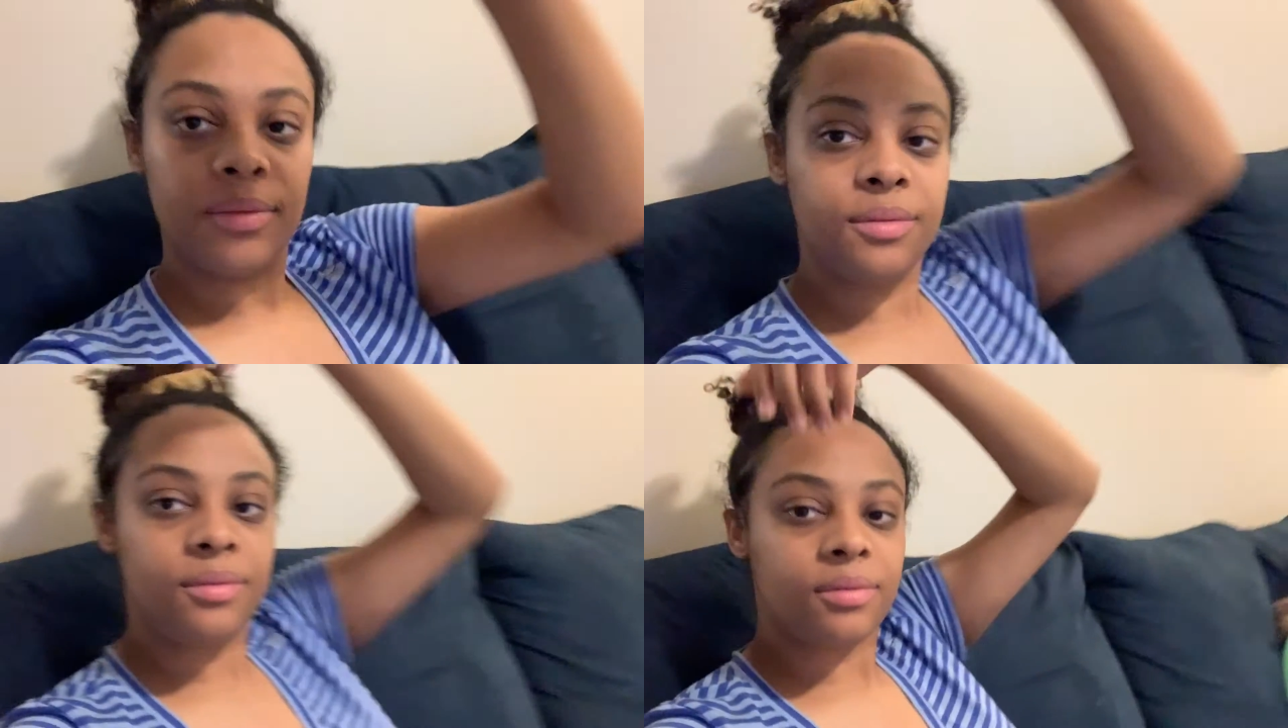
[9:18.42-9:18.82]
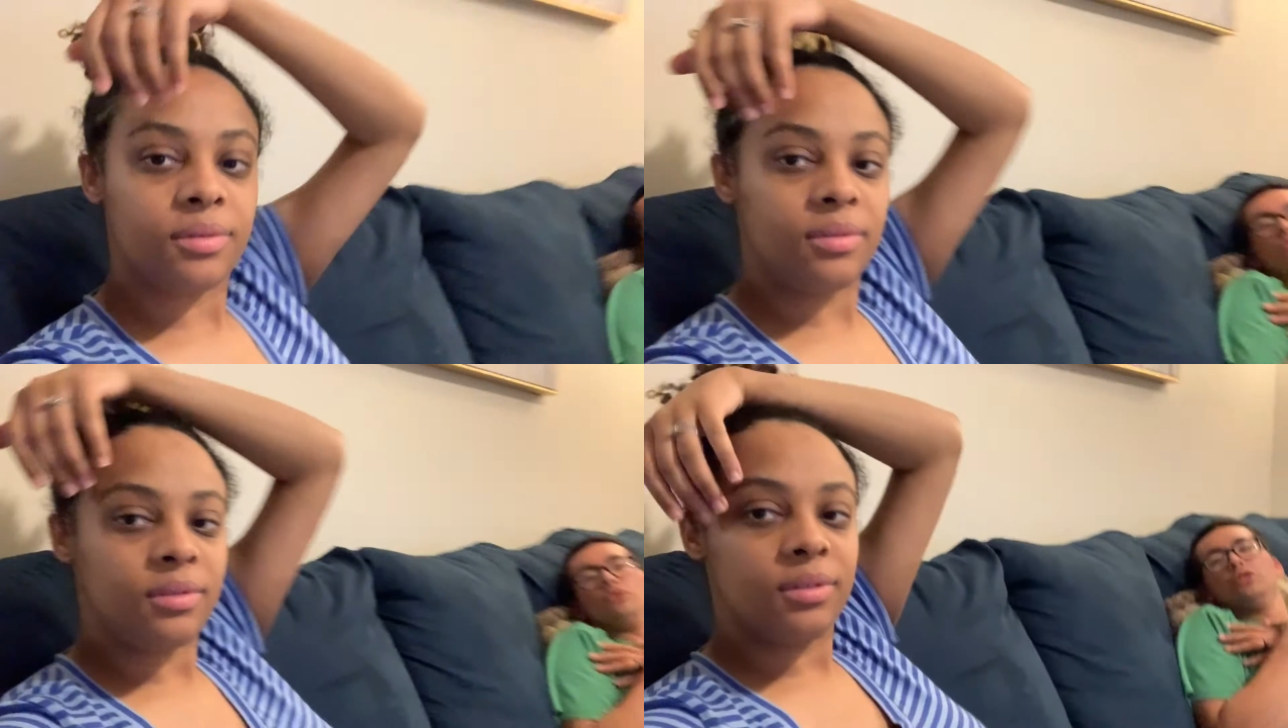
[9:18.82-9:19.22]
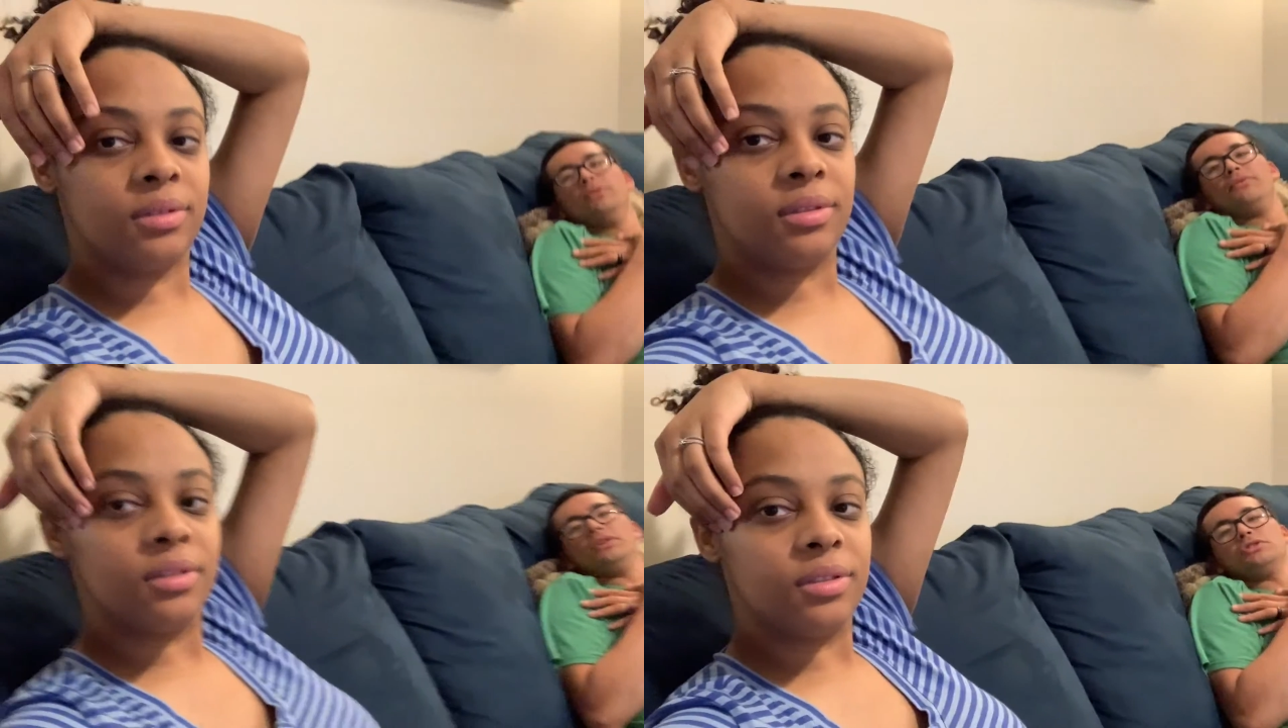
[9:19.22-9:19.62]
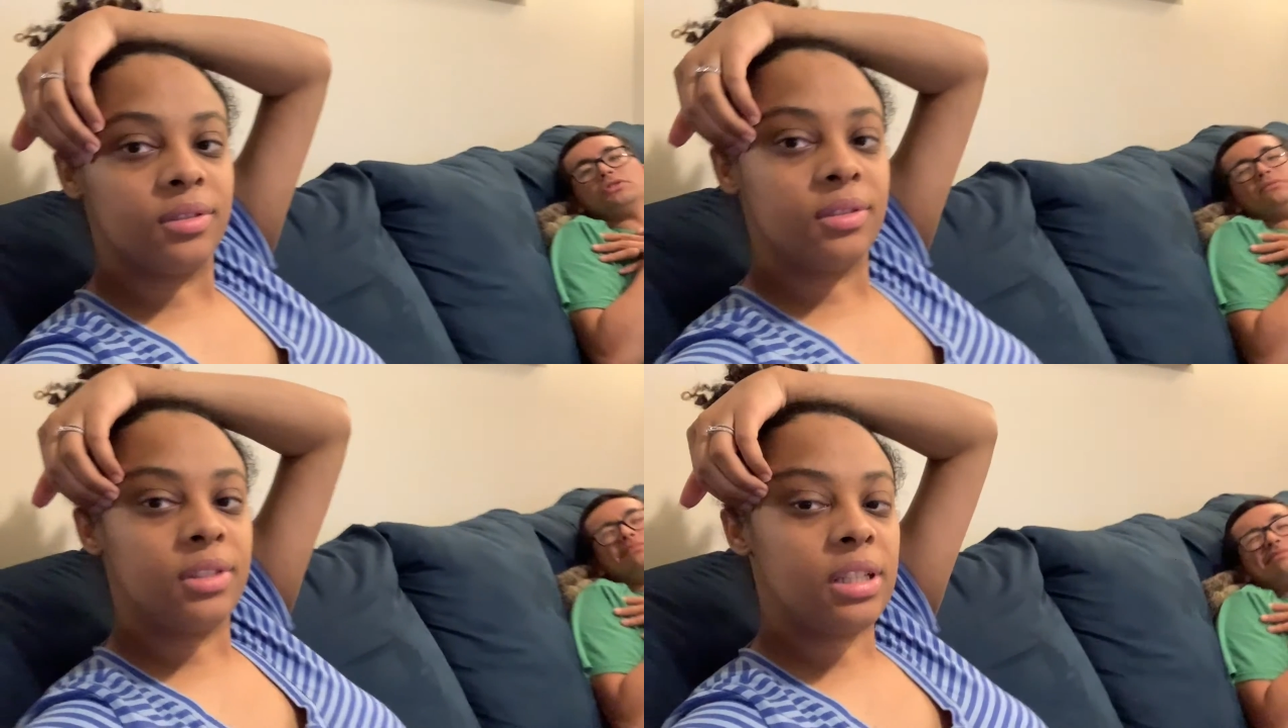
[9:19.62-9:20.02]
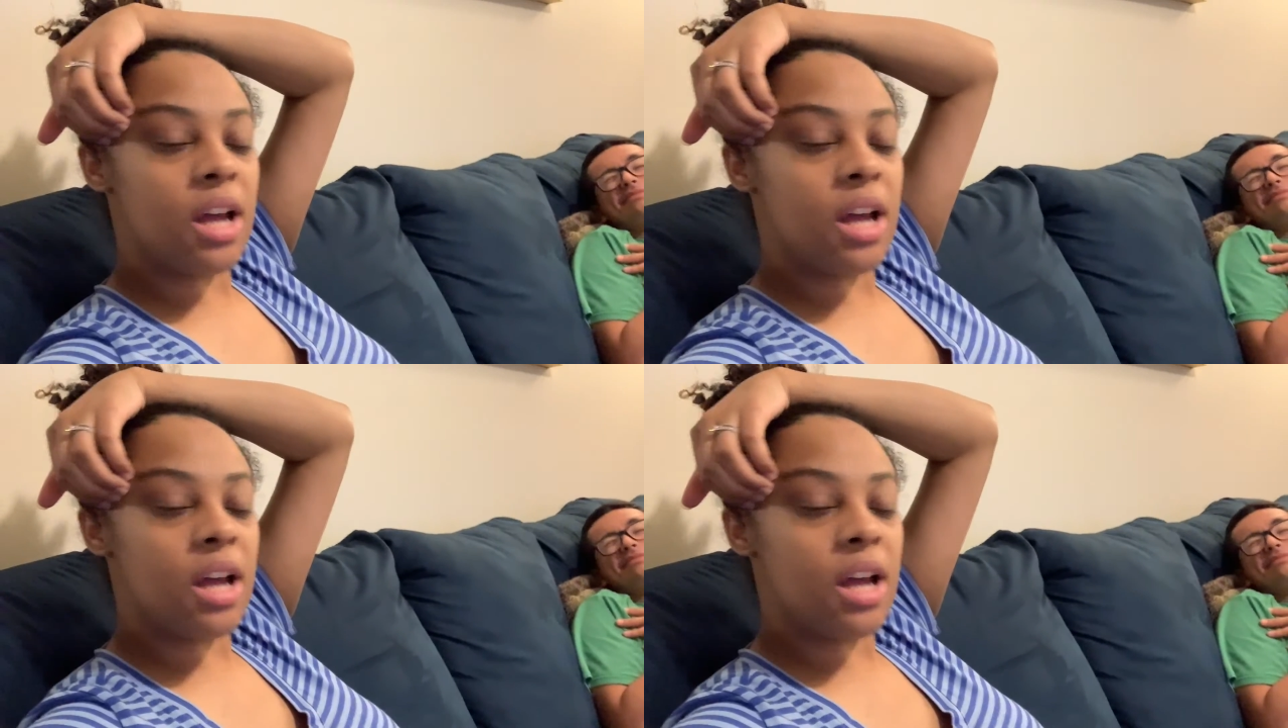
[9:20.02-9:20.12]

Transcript: It's like a normal human function. It's